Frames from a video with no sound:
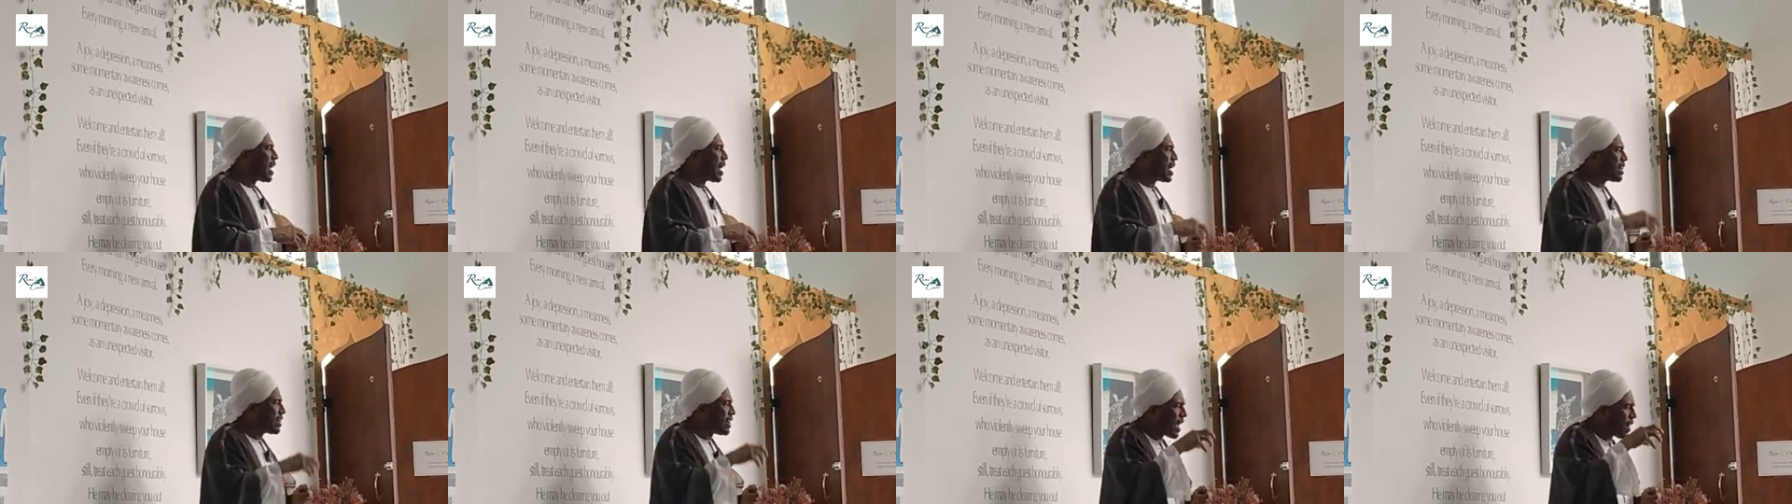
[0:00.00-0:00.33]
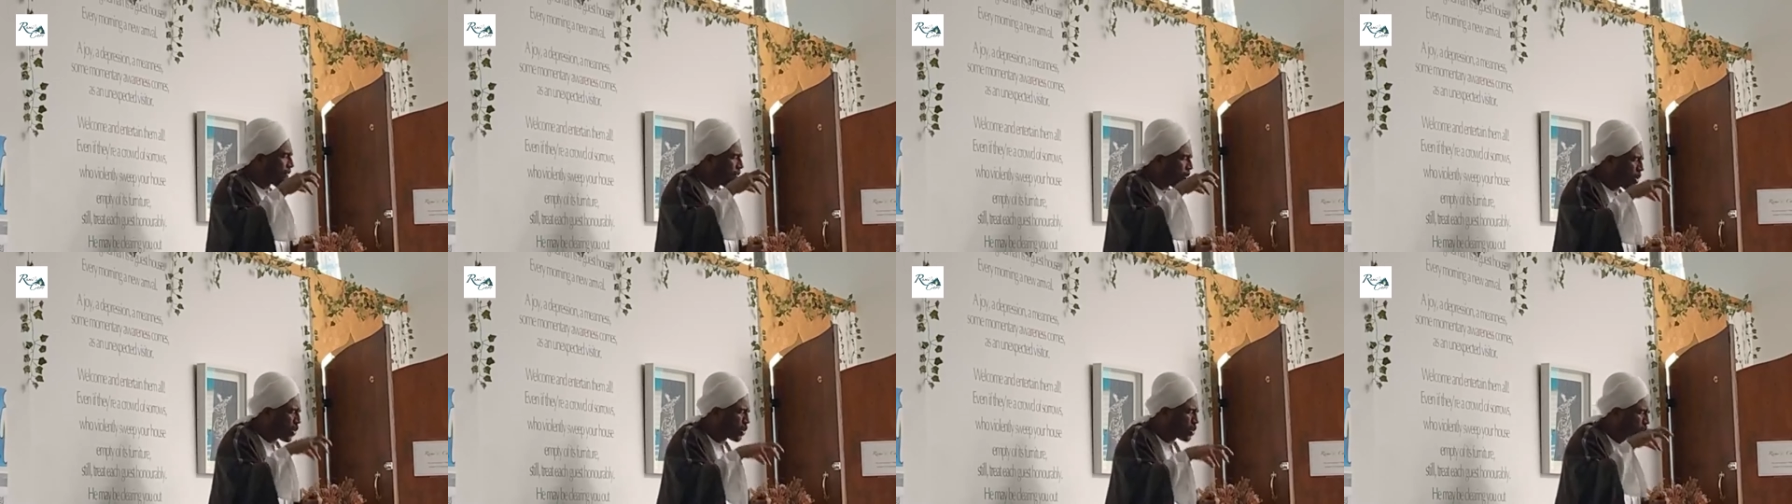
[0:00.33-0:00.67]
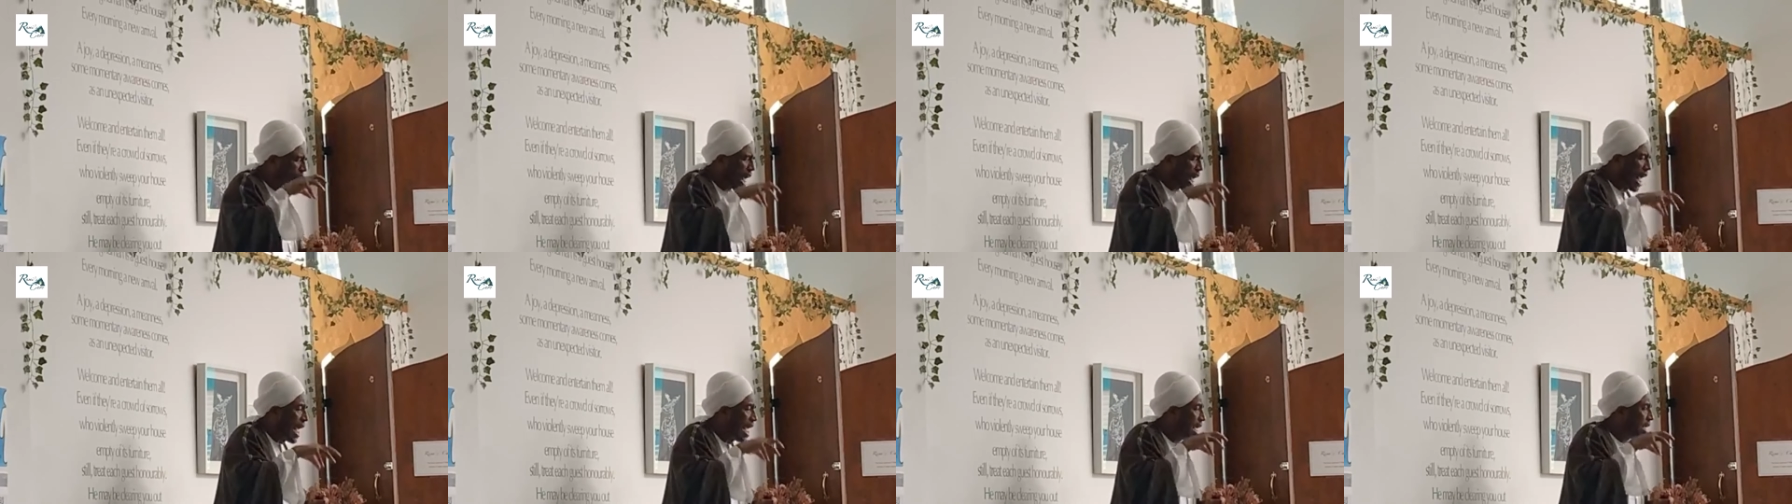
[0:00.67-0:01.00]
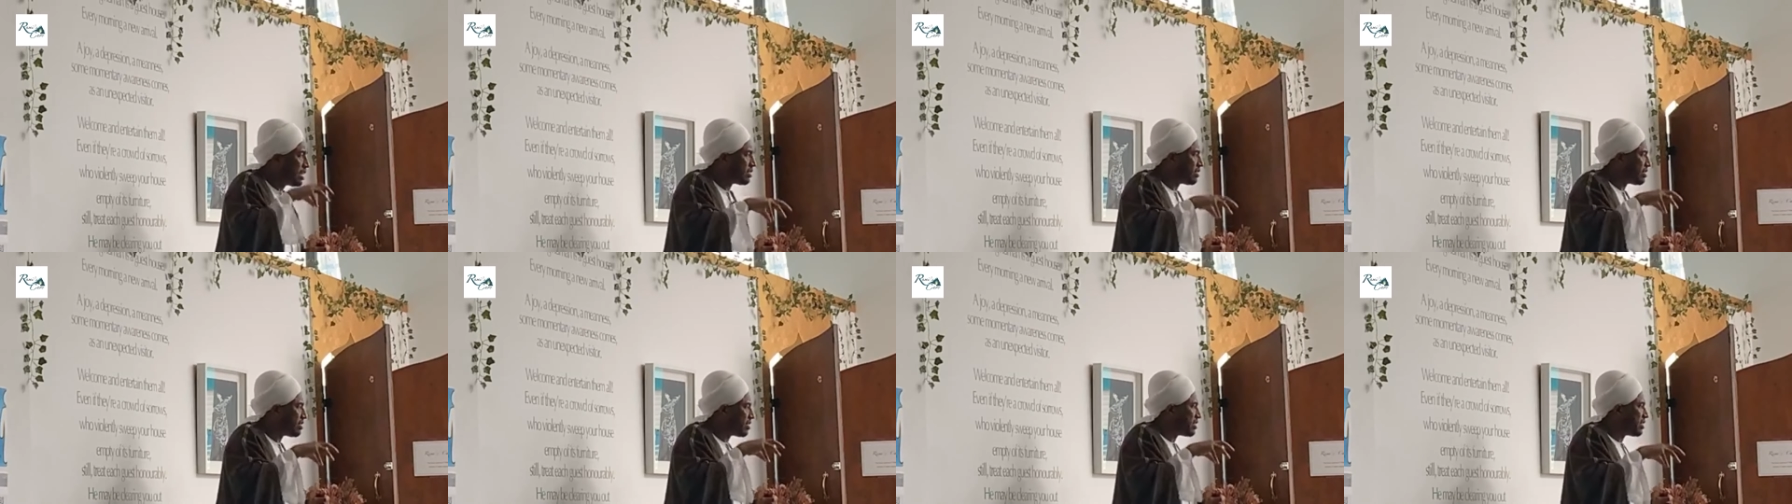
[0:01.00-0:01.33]
And therefore,
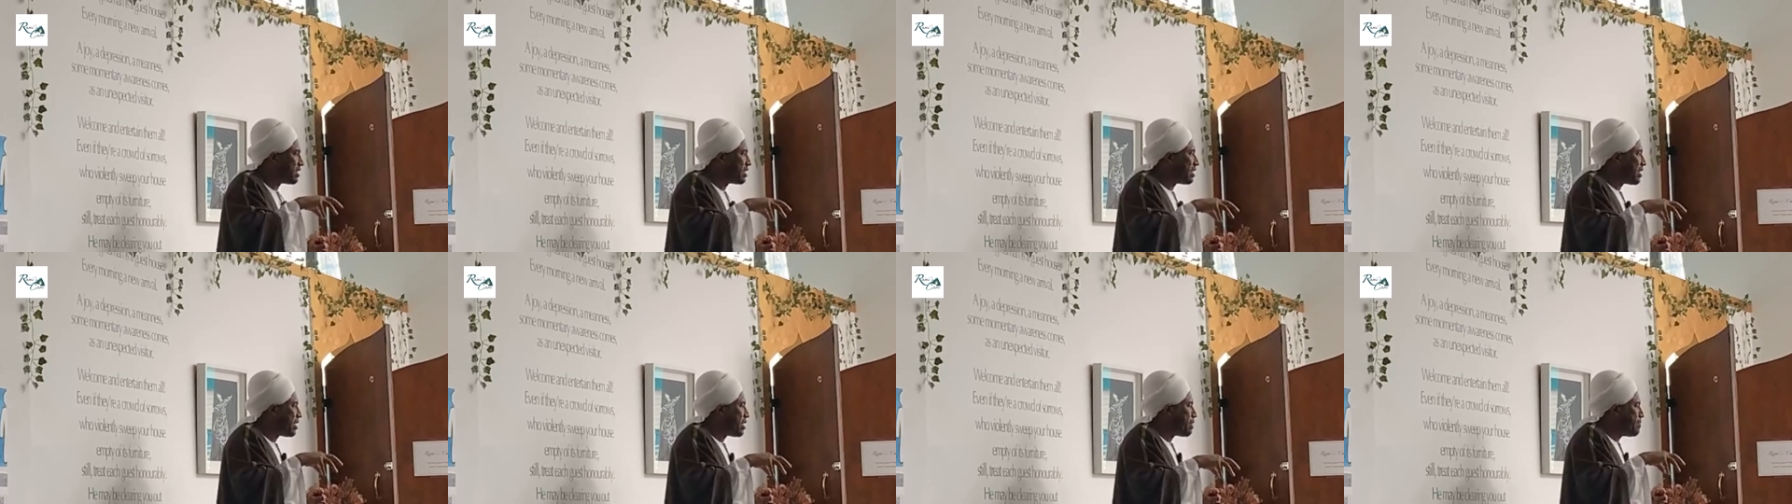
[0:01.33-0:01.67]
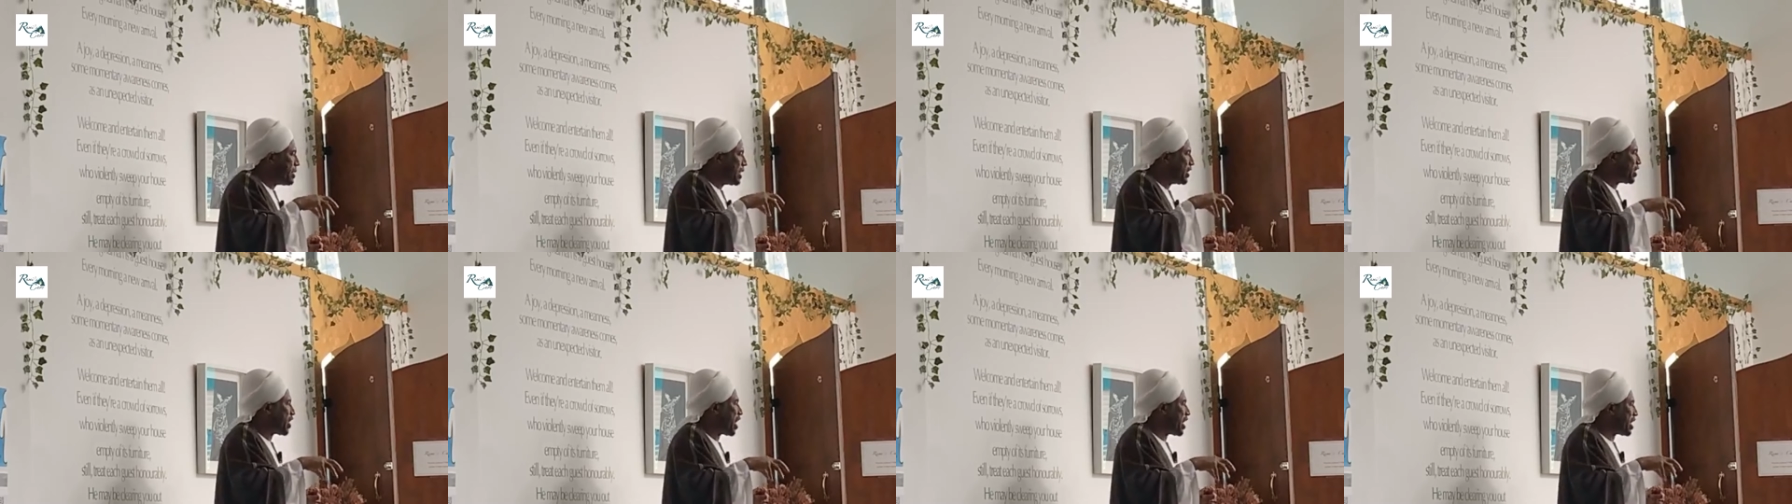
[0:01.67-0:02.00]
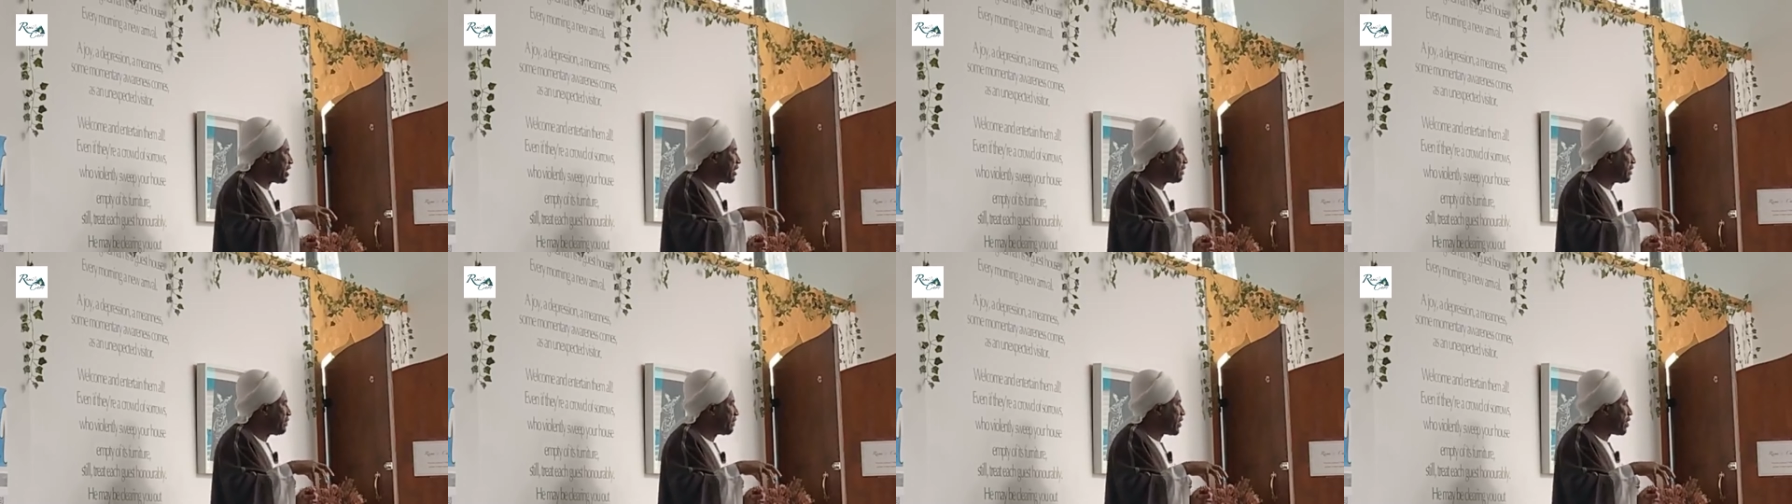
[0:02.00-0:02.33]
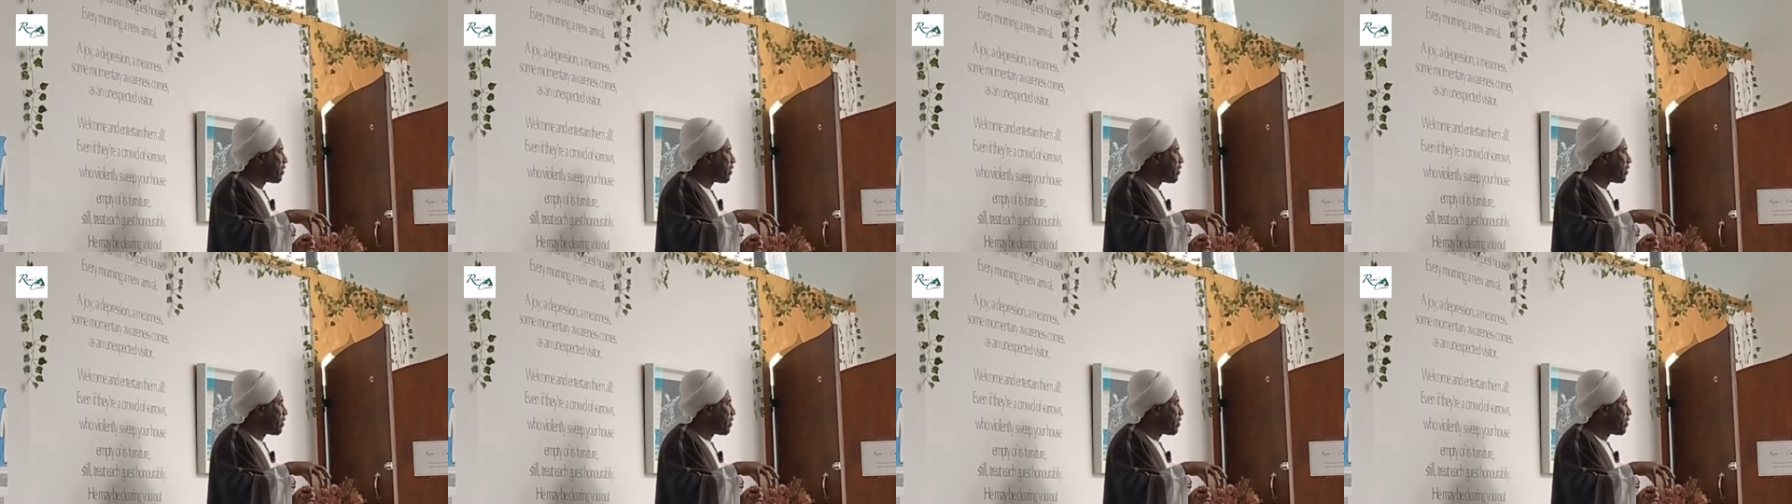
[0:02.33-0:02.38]
today's mission